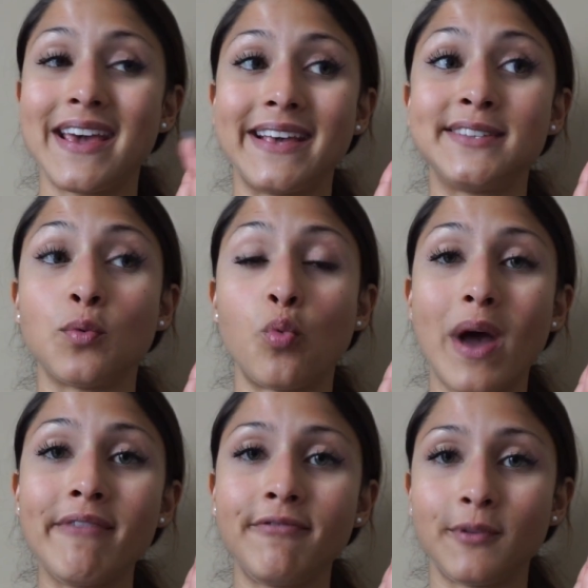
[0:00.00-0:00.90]
is
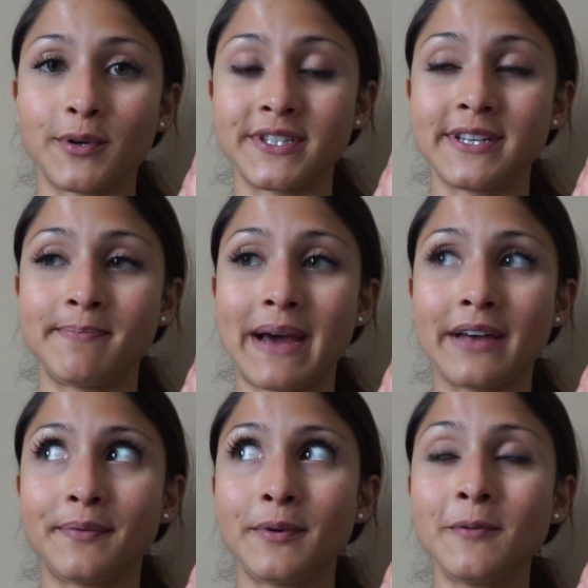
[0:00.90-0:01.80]
wet floors in the
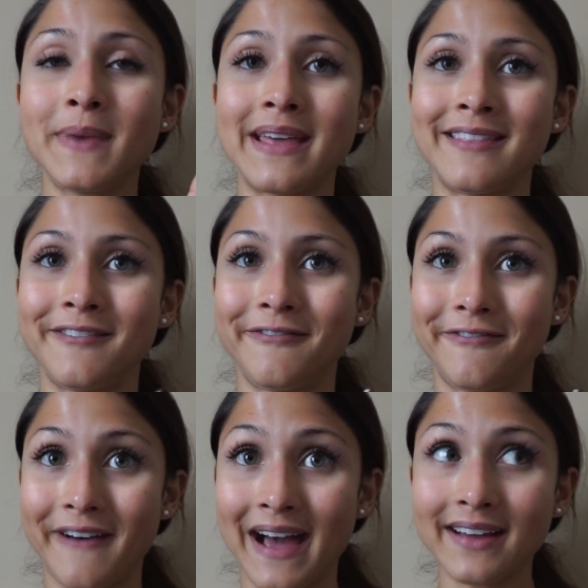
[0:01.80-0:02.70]
bathroom and the
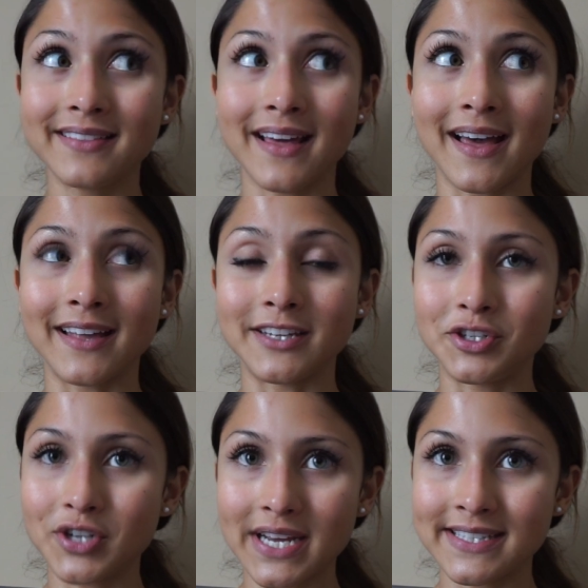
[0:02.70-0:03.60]
fact that
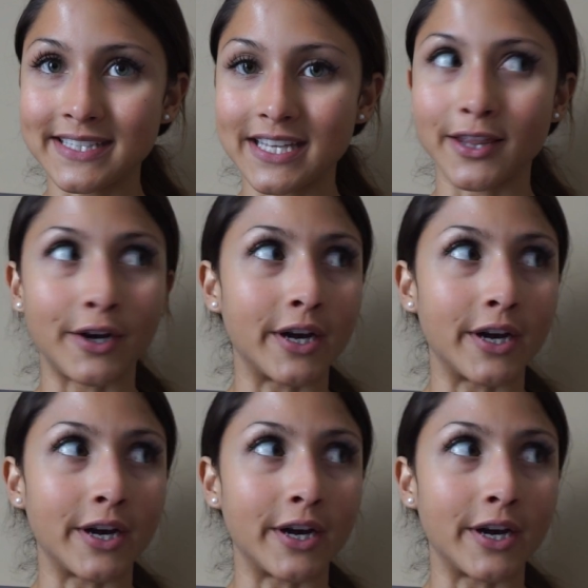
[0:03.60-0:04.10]
did you guys see that there